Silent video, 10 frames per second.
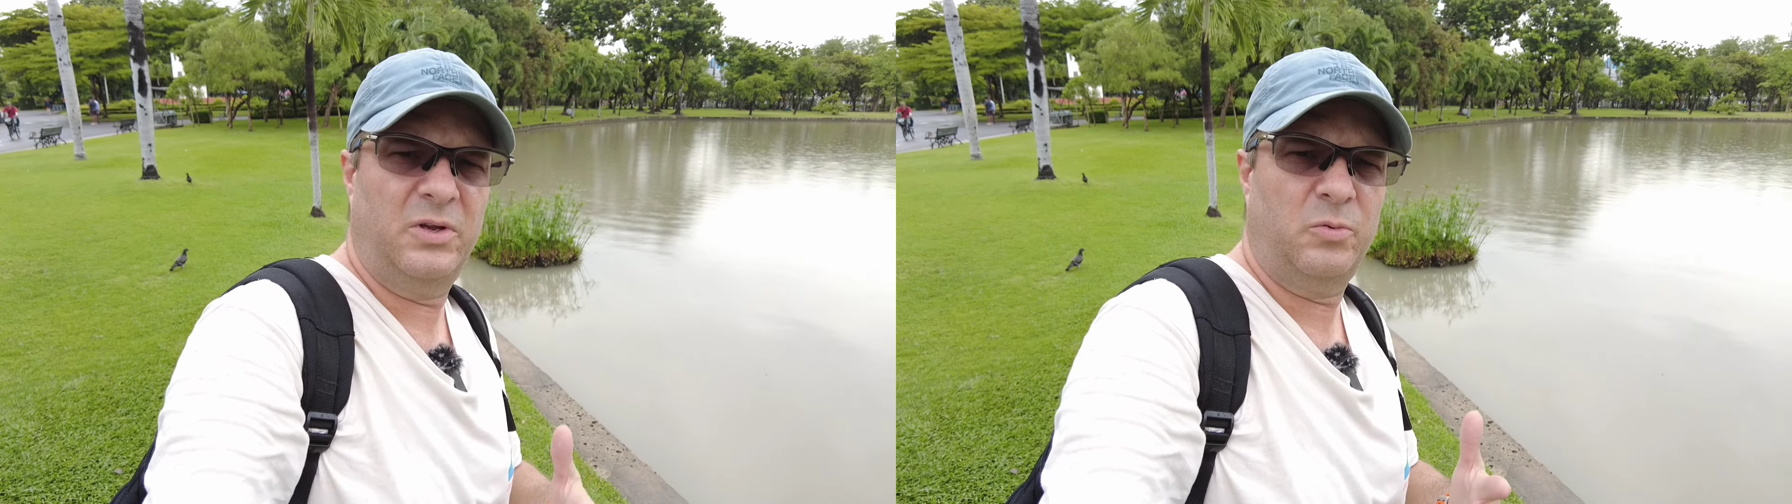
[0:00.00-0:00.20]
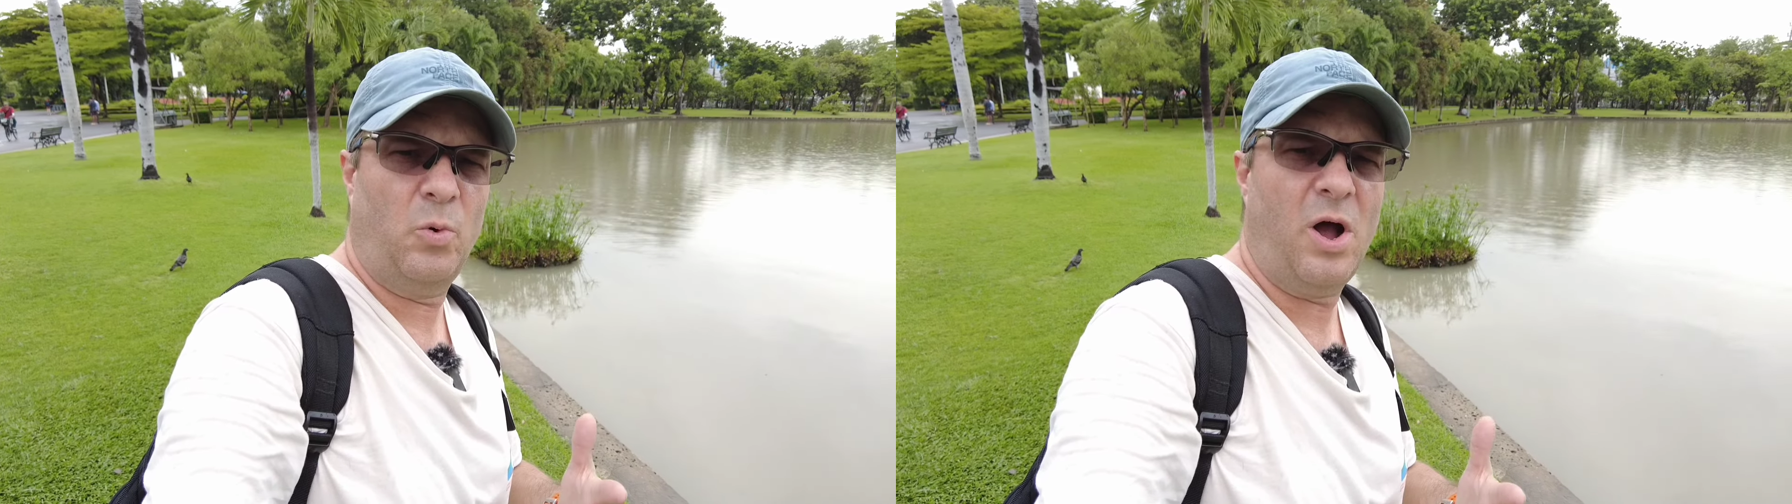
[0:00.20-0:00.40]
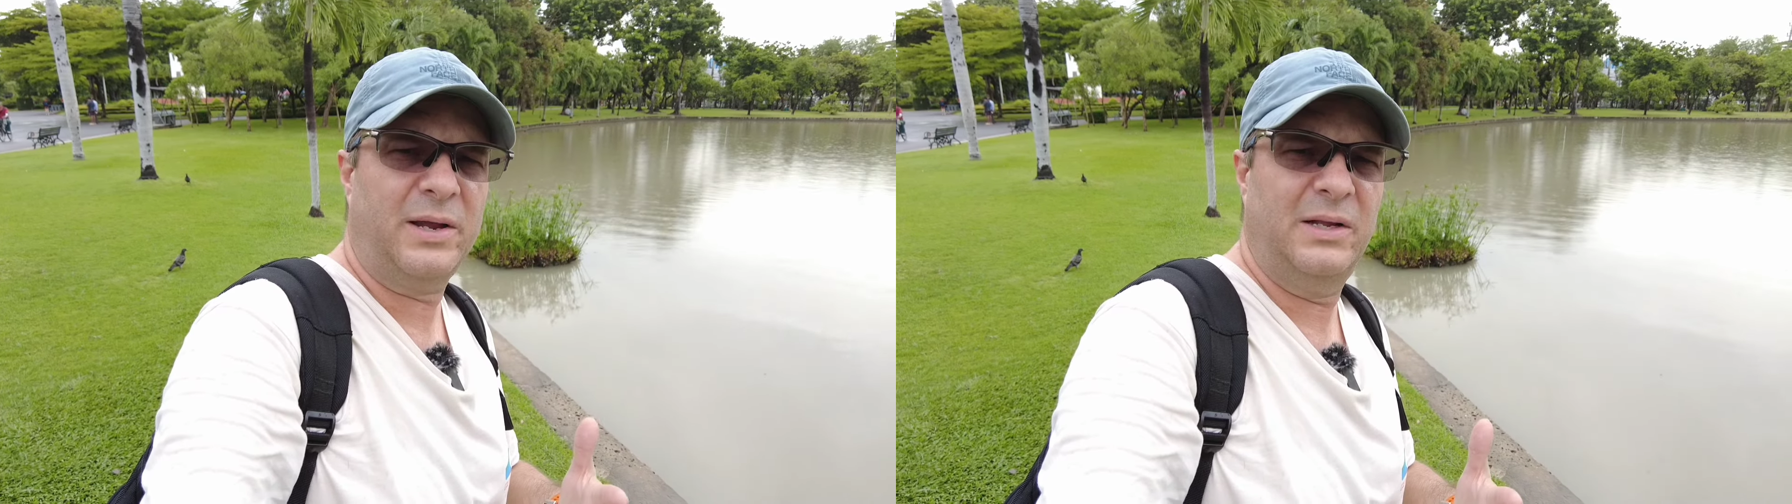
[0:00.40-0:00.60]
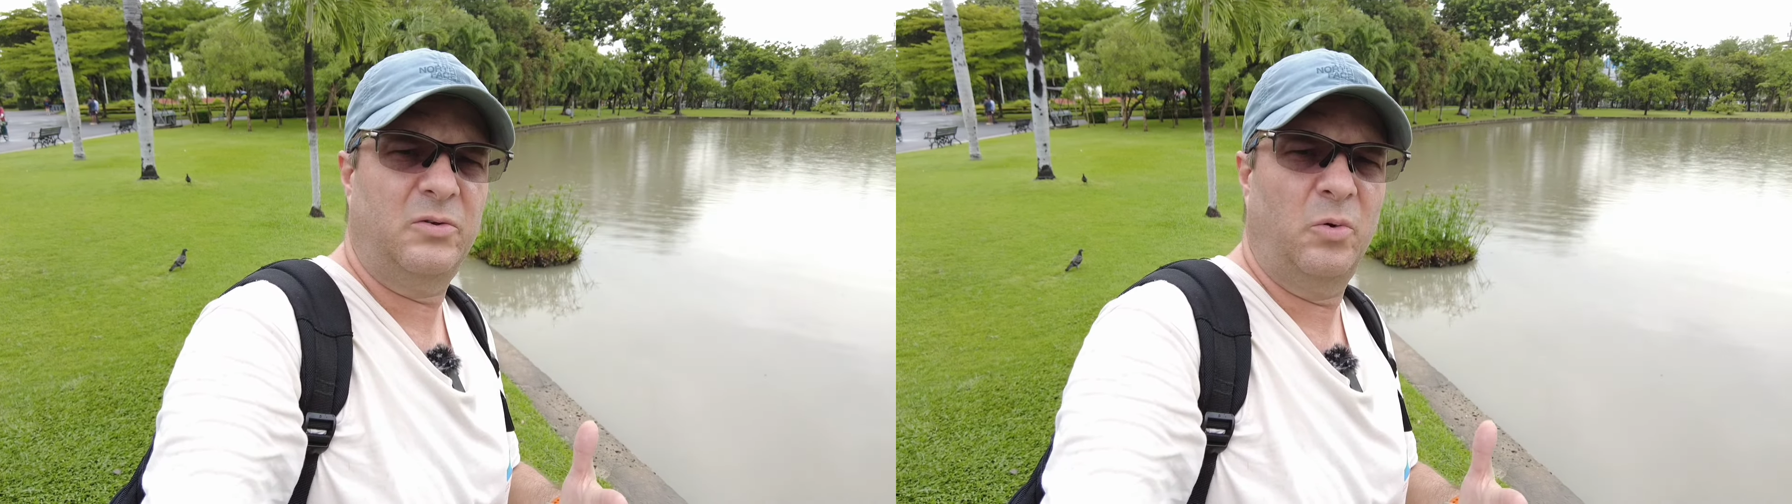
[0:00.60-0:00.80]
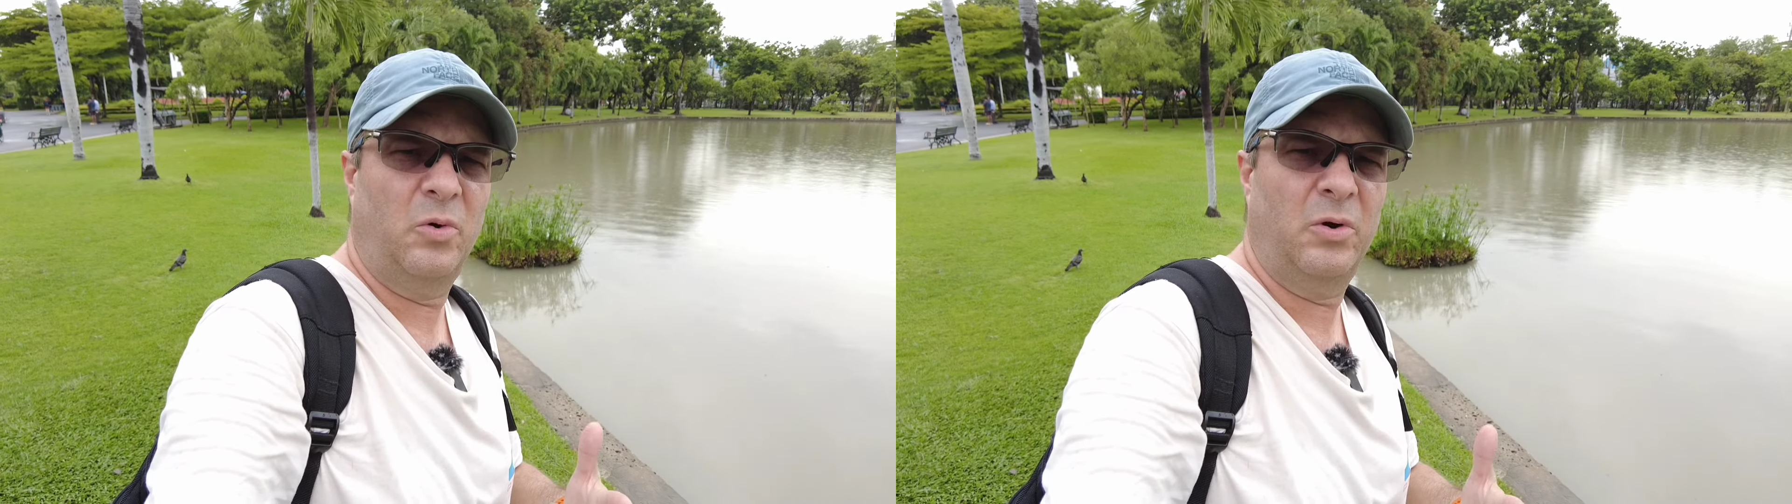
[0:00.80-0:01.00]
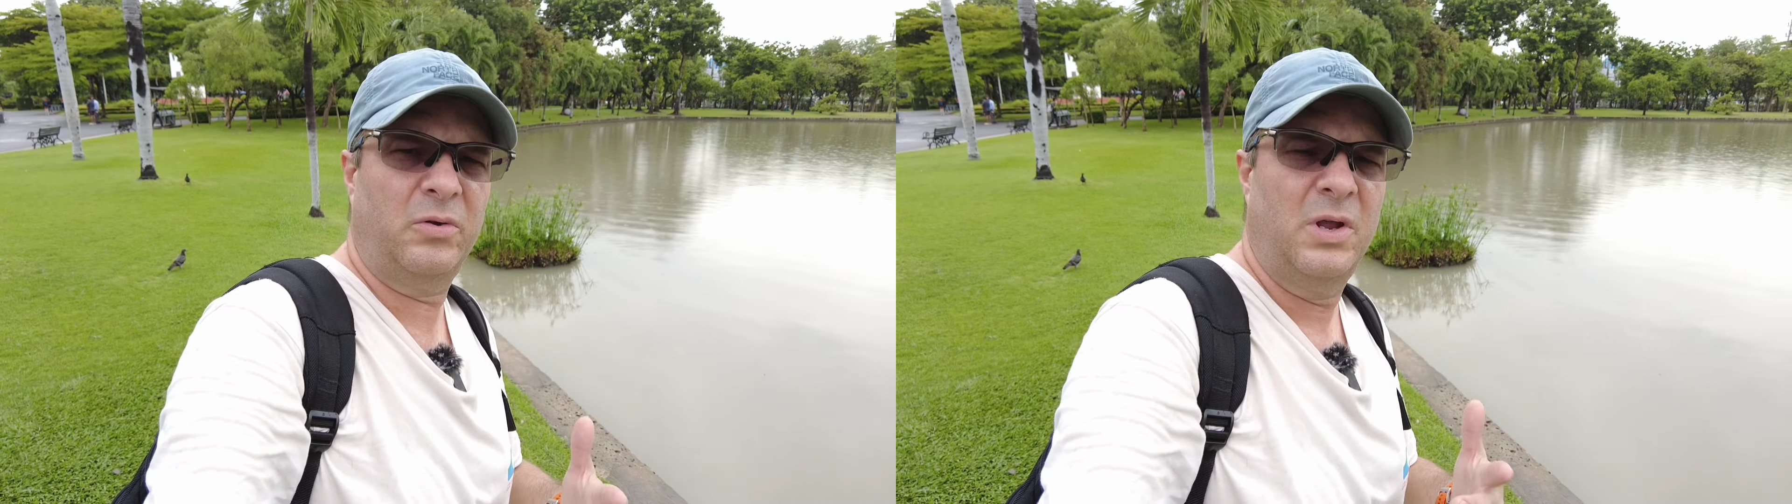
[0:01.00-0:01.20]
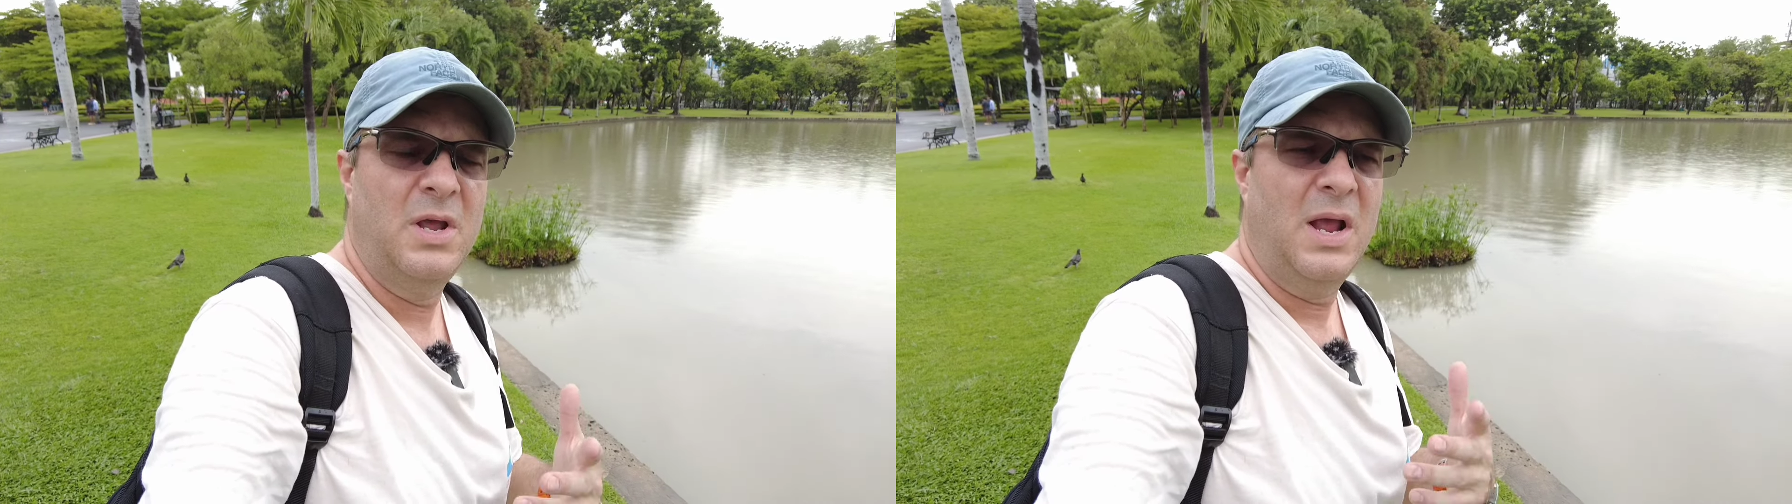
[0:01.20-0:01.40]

these walking tours.